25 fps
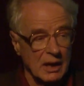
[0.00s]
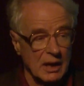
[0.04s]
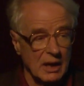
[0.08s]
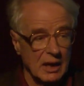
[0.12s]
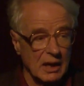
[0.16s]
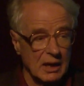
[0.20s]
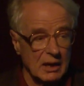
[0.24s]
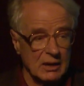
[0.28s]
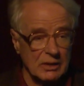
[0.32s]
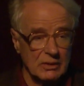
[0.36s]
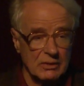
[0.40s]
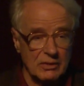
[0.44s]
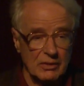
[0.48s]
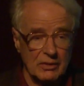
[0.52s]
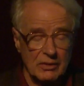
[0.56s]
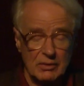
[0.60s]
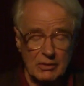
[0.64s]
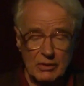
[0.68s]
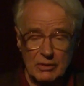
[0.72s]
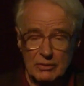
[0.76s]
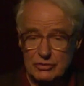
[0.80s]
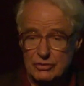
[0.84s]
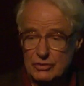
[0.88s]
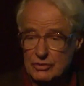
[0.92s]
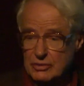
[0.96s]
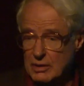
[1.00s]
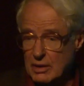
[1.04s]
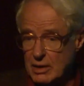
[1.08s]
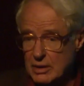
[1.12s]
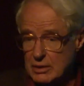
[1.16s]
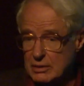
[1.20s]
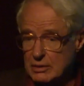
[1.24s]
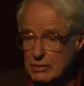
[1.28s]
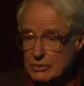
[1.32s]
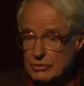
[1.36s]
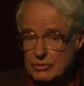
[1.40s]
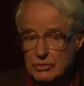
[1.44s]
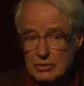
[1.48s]
And there are
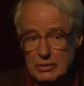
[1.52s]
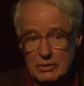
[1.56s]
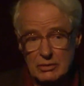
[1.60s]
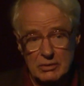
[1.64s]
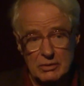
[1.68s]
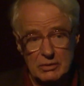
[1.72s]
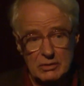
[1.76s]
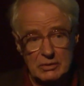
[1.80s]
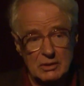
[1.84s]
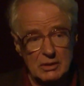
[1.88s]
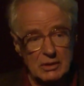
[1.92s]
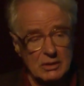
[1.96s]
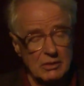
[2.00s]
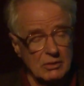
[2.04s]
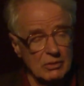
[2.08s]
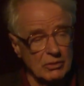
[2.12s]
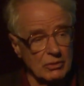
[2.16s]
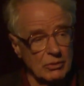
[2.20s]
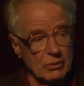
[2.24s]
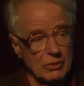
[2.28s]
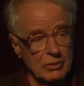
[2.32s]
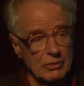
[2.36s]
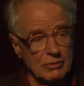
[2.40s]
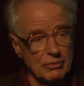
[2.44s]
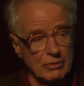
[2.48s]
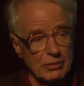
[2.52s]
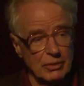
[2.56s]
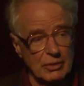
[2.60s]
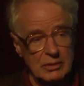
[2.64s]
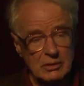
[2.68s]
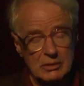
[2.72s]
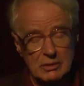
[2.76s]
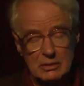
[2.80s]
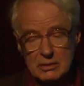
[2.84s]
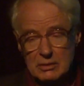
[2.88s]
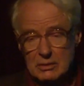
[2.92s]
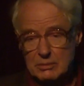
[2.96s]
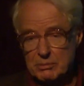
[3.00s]
scholars here and there who have
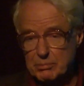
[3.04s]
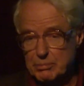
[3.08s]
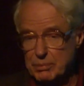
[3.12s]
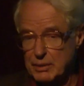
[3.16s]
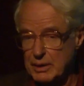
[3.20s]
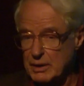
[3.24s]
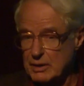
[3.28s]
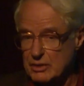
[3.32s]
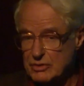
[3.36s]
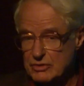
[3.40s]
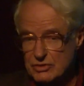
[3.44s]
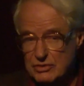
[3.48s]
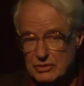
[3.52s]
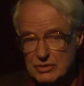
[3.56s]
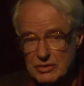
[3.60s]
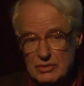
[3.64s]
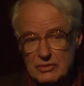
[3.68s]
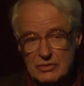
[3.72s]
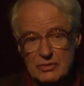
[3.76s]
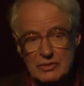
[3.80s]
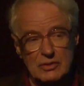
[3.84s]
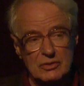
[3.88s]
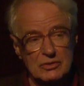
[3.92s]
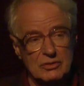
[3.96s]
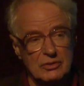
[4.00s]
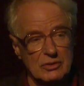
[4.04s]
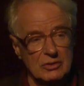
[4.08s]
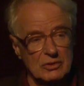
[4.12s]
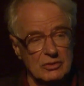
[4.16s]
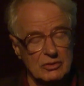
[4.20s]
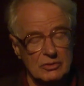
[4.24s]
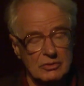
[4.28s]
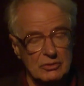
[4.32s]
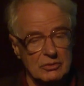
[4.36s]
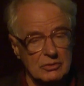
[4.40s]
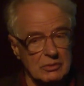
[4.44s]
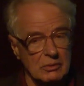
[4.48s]
written PhD theses,